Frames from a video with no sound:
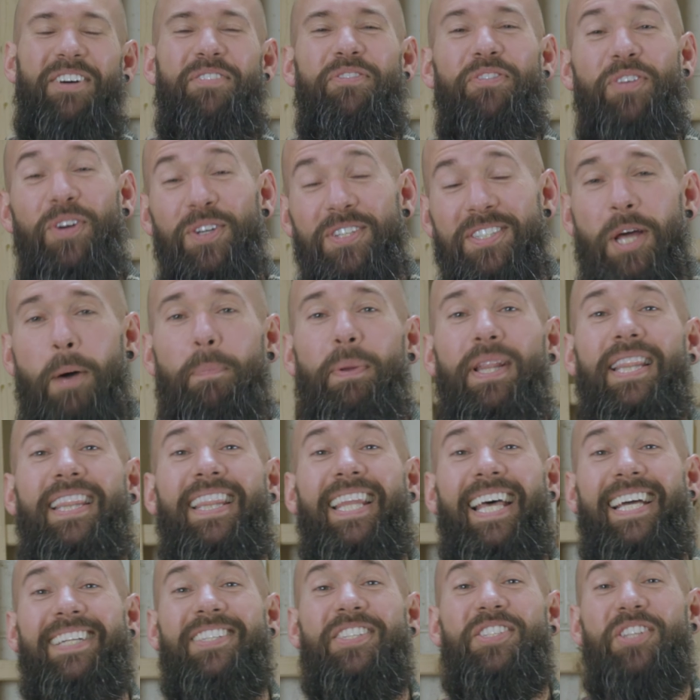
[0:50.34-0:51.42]
First up,
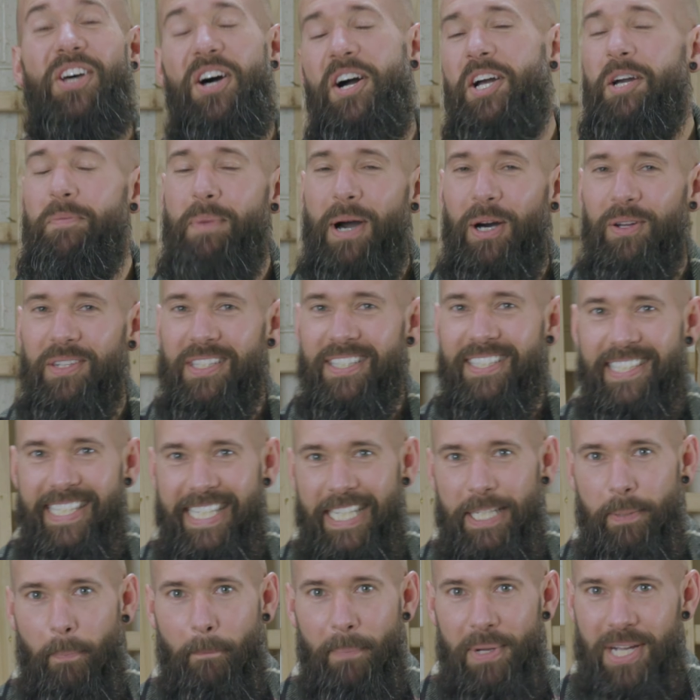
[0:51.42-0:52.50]
let's talk about
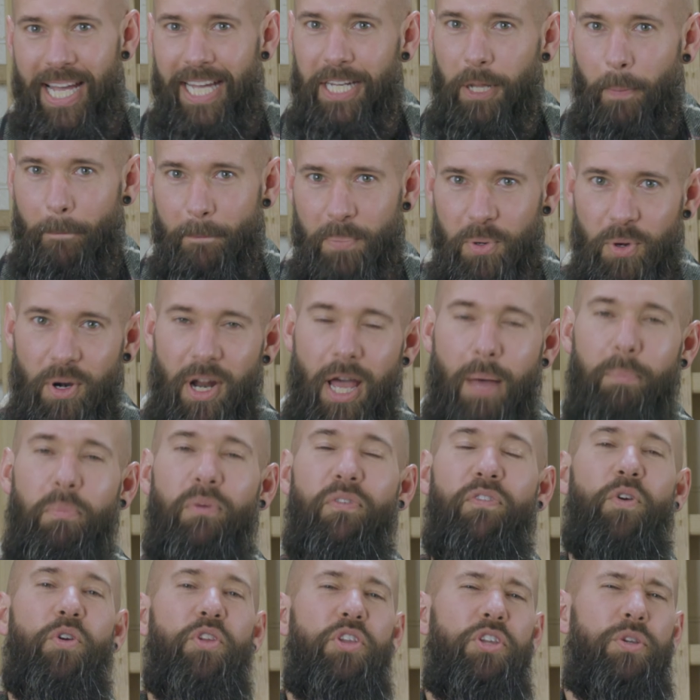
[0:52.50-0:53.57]
seed bed prep.
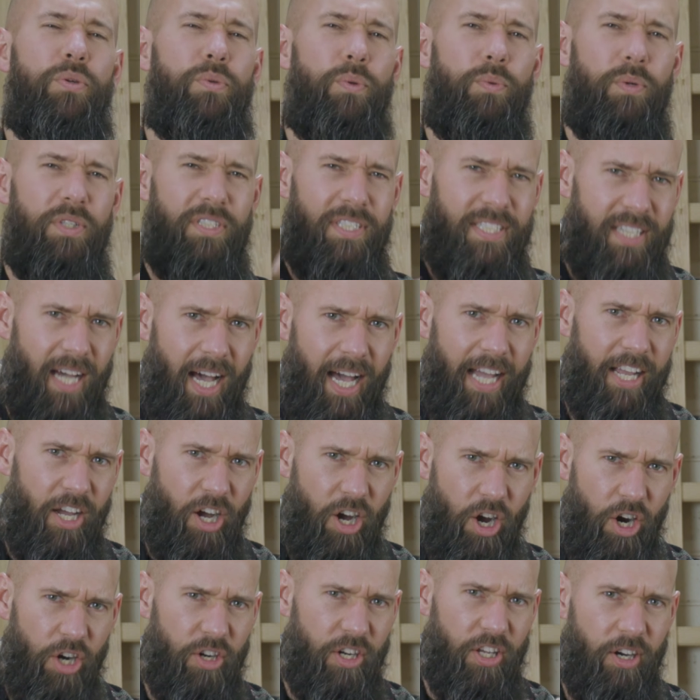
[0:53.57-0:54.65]
For you
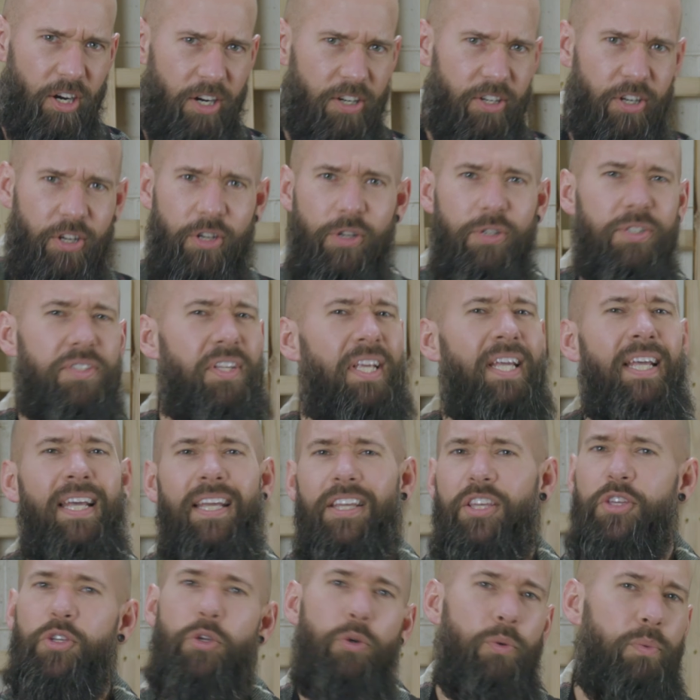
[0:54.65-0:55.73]
die-hard gardeners,
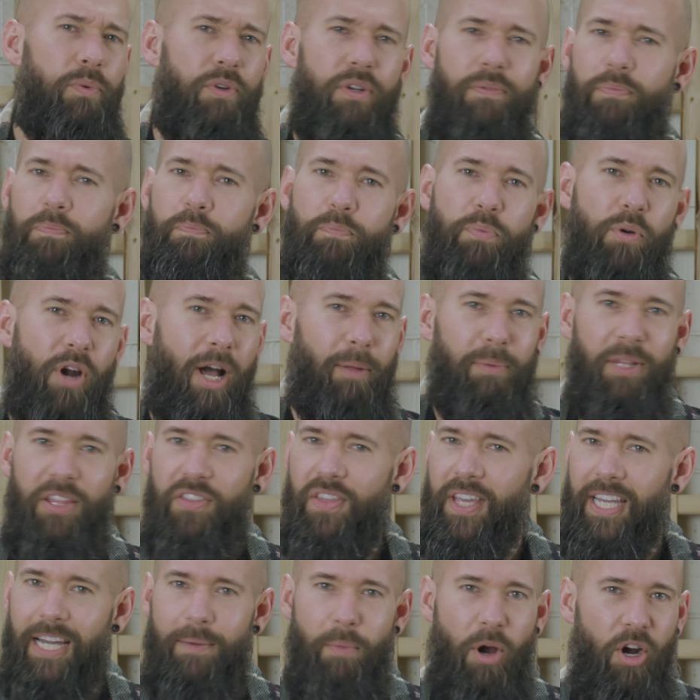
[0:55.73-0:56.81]
you probably
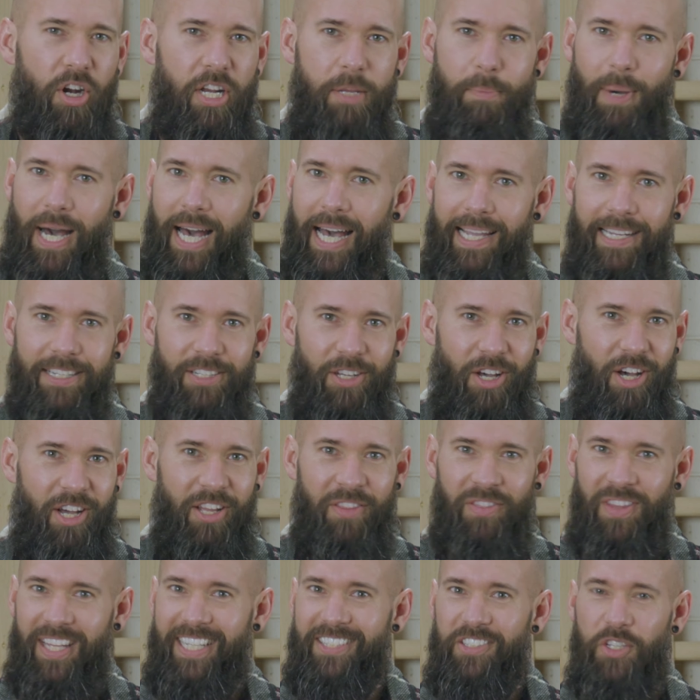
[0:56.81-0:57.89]
think I'm already behind on
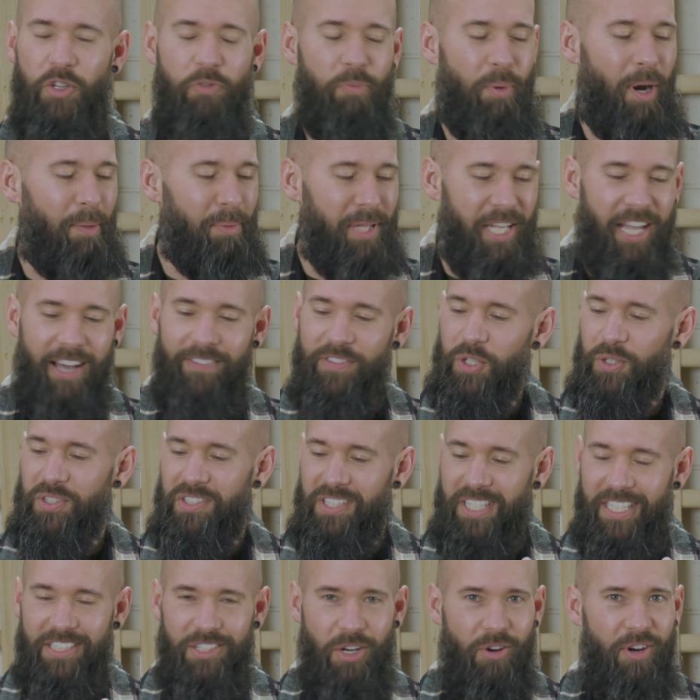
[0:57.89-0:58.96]
this. You probably have your
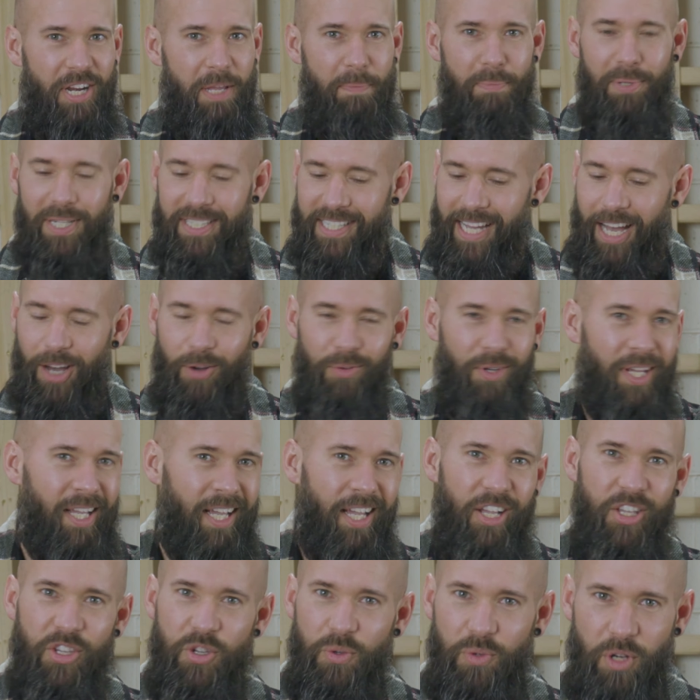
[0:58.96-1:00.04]
seeds already picked out.
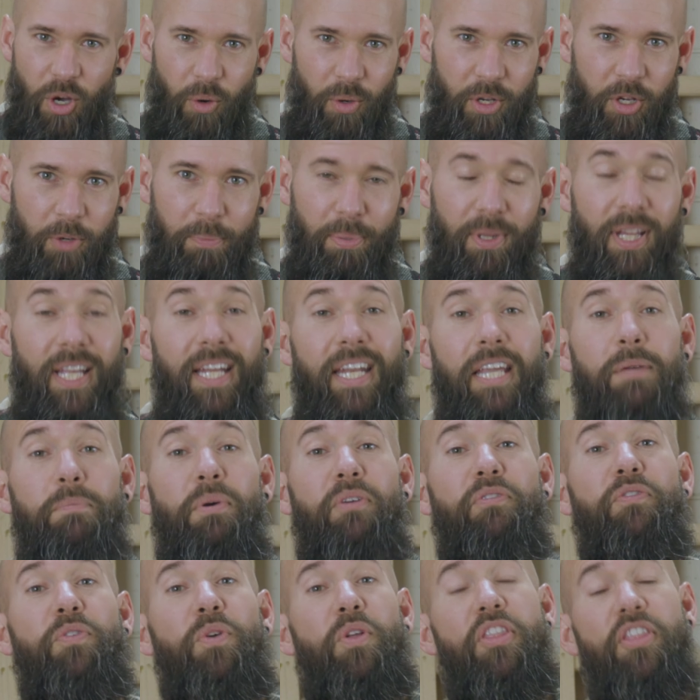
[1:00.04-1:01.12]
You know what you're planning,
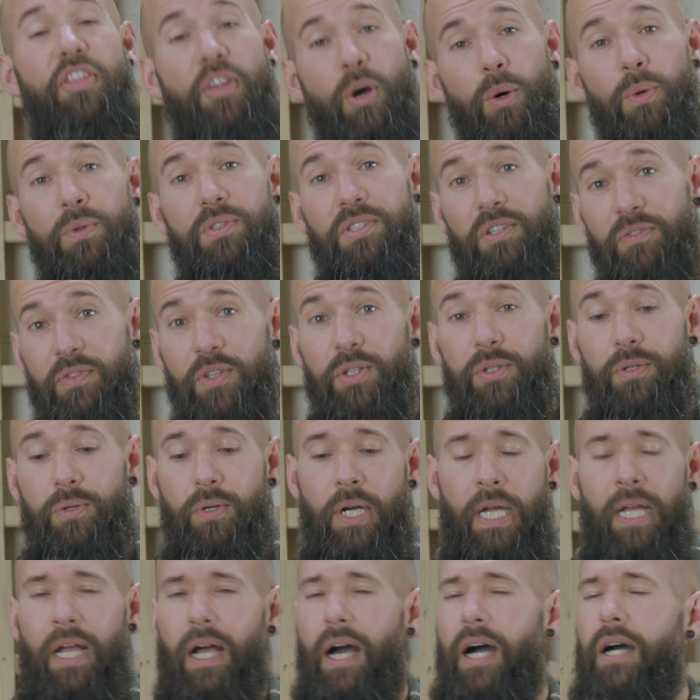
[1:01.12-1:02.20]
but for those of you
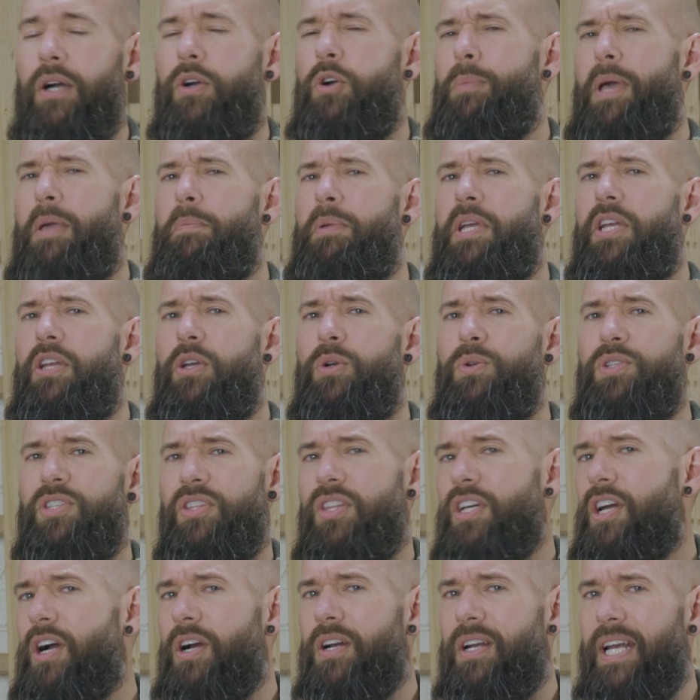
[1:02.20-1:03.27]
who may be new to
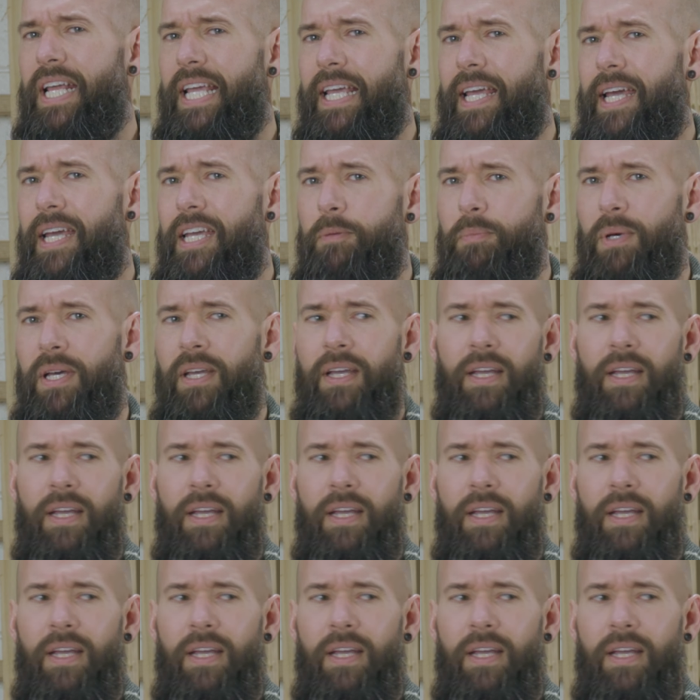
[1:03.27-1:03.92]
the gardening game